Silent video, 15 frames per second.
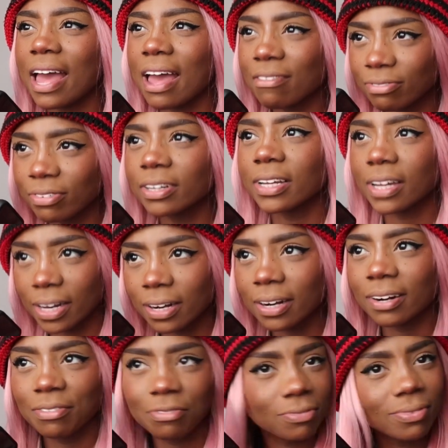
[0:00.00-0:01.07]
every
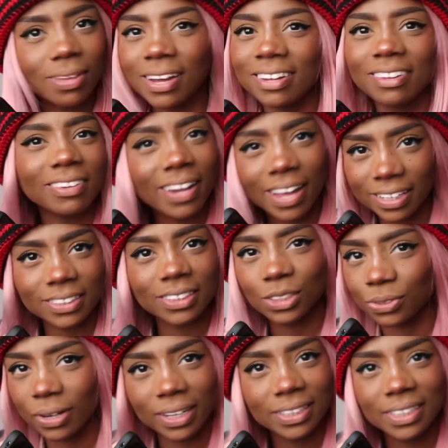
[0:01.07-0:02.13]
year lace is
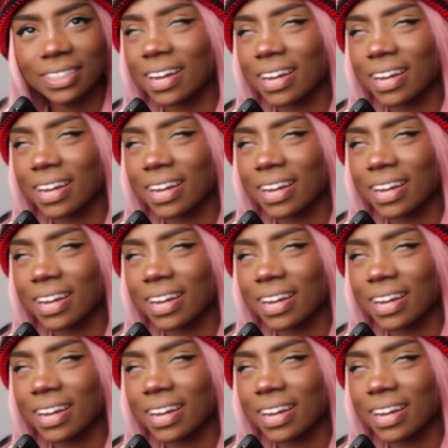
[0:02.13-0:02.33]
trending,